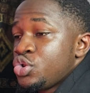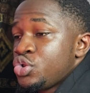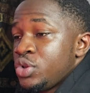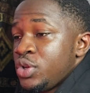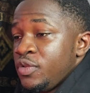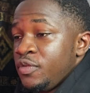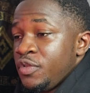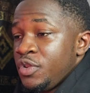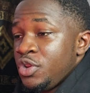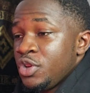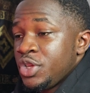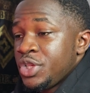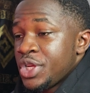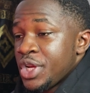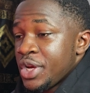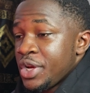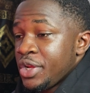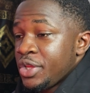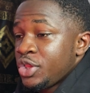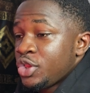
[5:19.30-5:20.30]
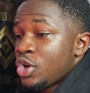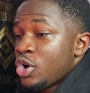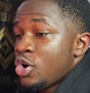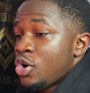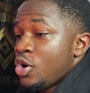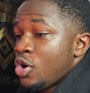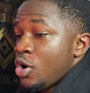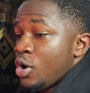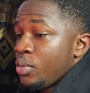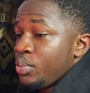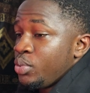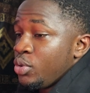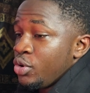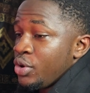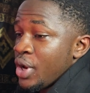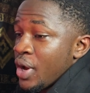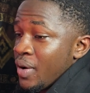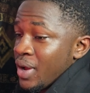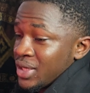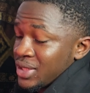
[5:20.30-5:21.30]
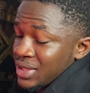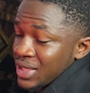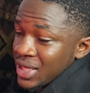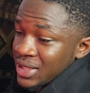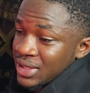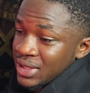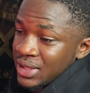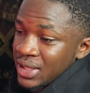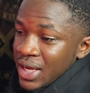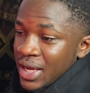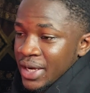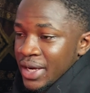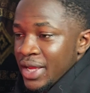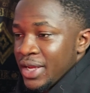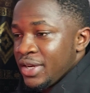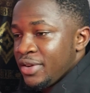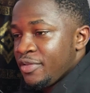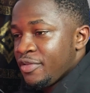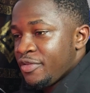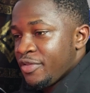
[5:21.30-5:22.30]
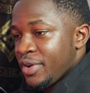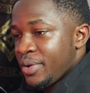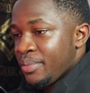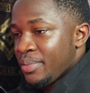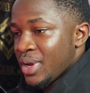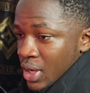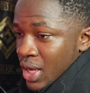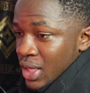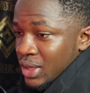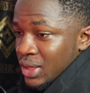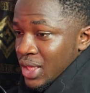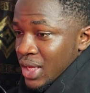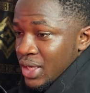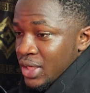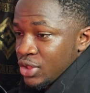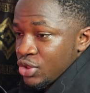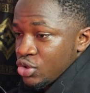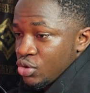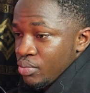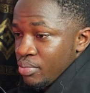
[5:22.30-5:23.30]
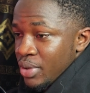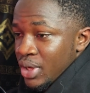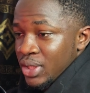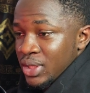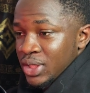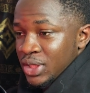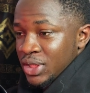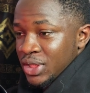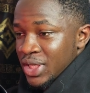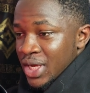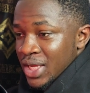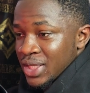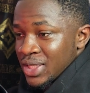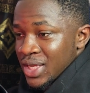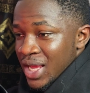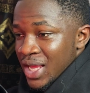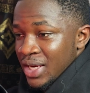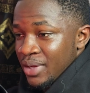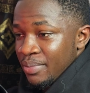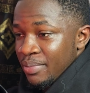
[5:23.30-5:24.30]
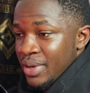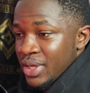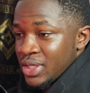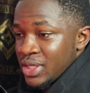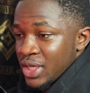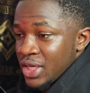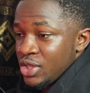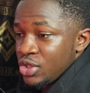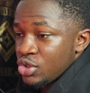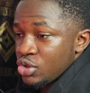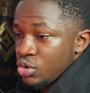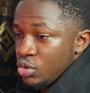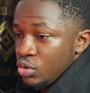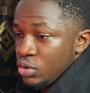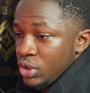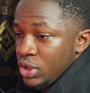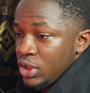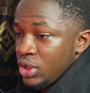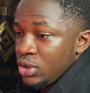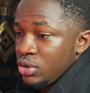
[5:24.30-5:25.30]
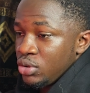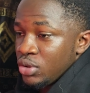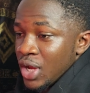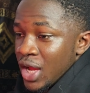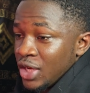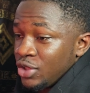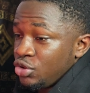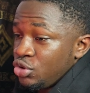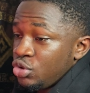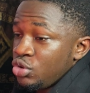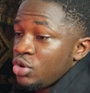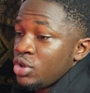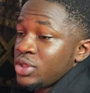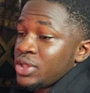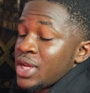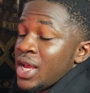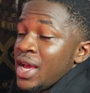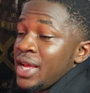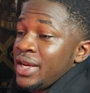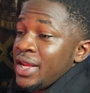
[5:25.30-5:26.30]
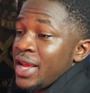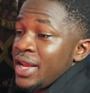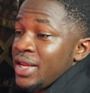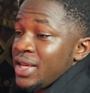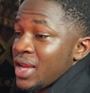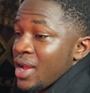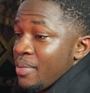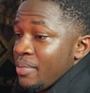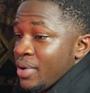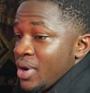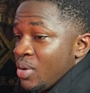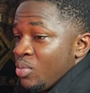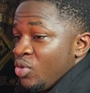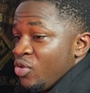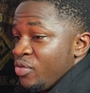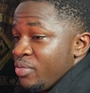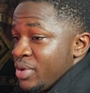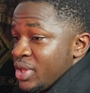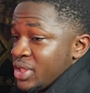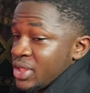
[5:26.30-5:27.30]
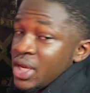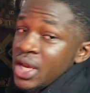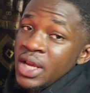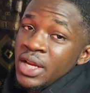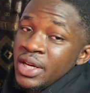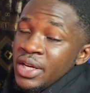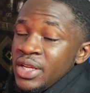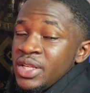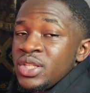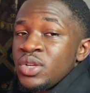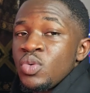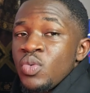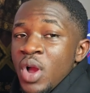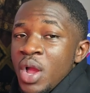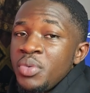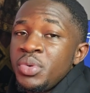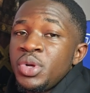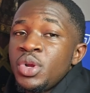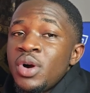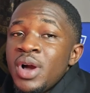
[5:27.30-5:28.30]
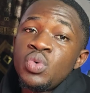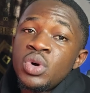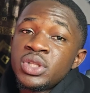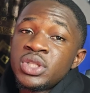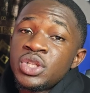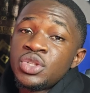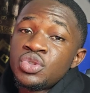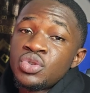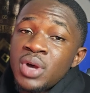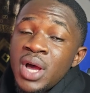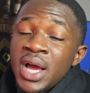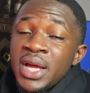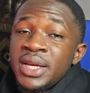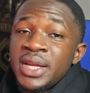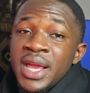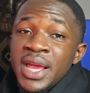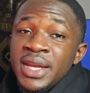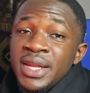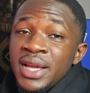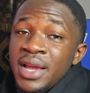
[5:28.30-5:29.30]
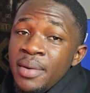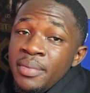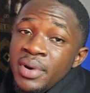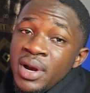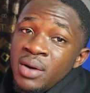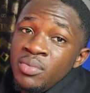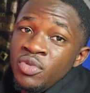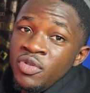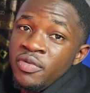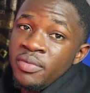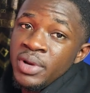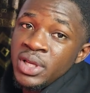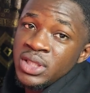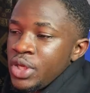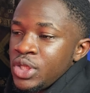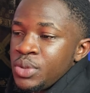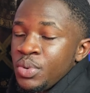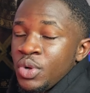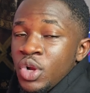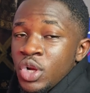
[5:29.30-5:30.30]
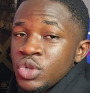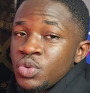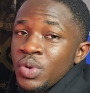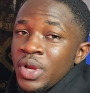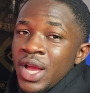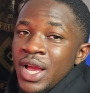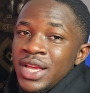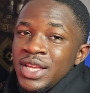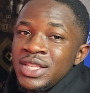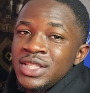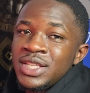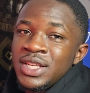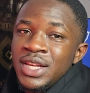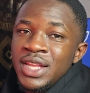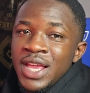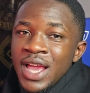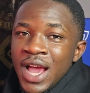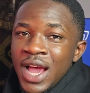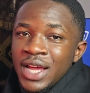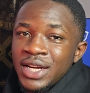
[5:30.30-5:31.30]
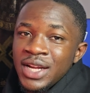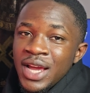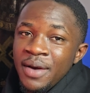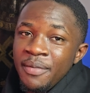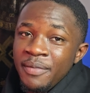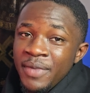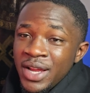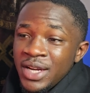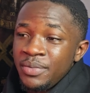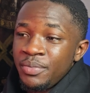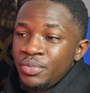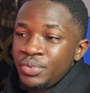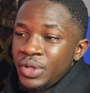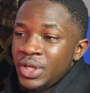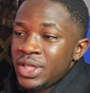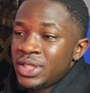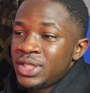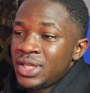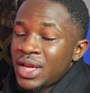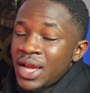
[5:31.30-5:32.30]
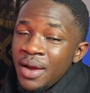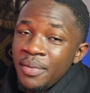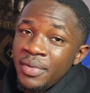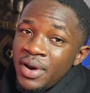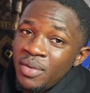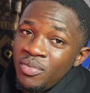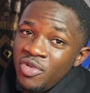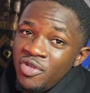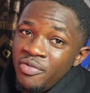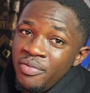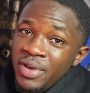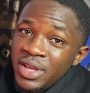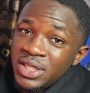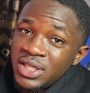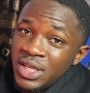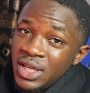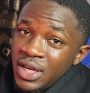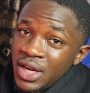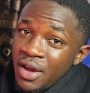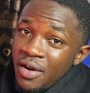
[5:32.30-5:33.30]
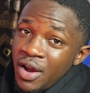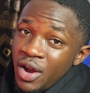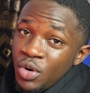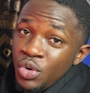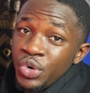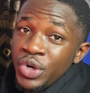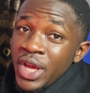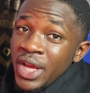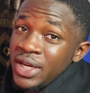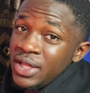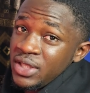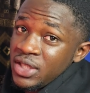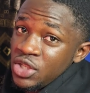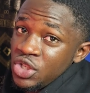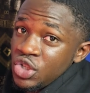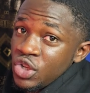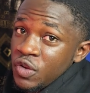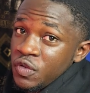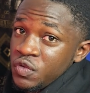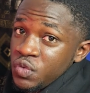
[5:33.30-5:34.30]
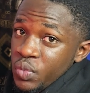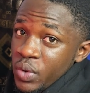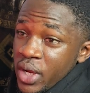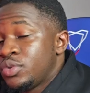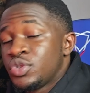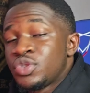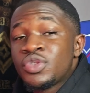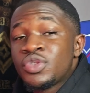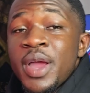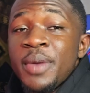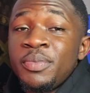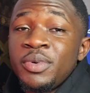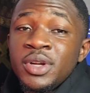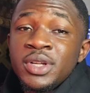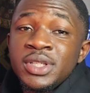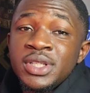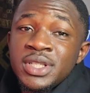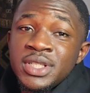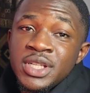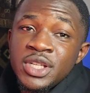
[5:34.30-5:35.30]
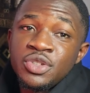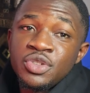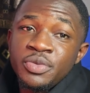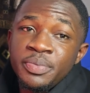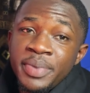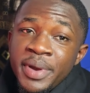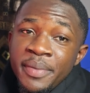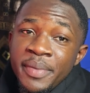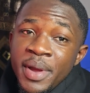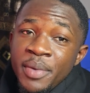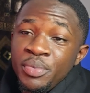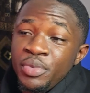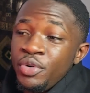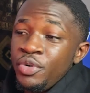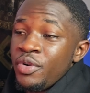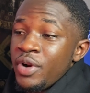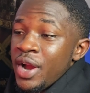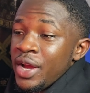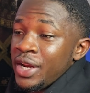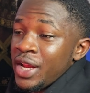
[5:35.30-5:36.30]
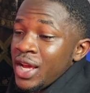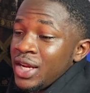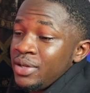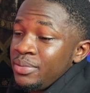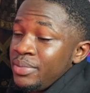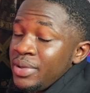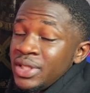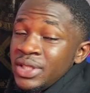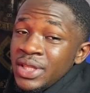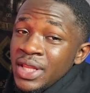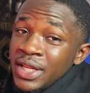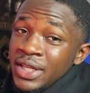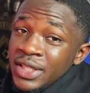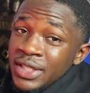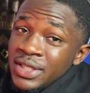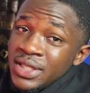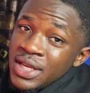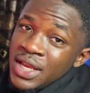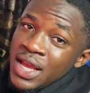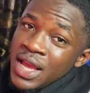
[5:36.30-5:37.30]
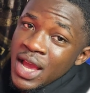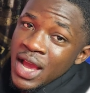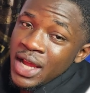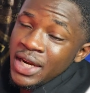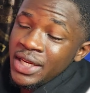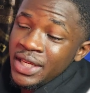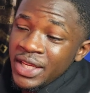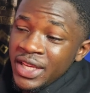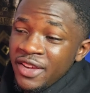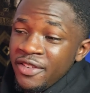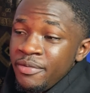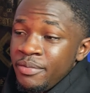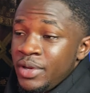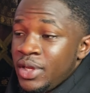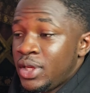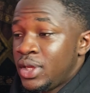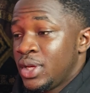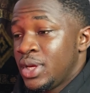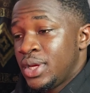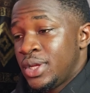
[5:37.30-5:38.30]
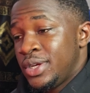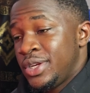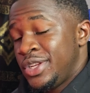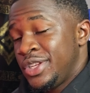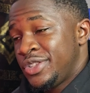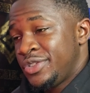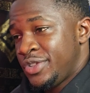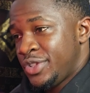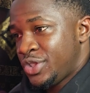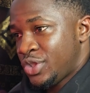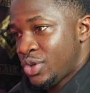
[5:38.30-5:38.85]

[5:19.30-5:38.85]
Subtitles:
go to the video generator, upload our starting and ending frame, and tell it to make the chart animate in slowly and do not add any camera movement. The reason why we don't want it to add any camera movement is because we can easily add and manipulate the camera movement in our own editing software. I plugged this into Premiere Pro and animated it, and it gave me this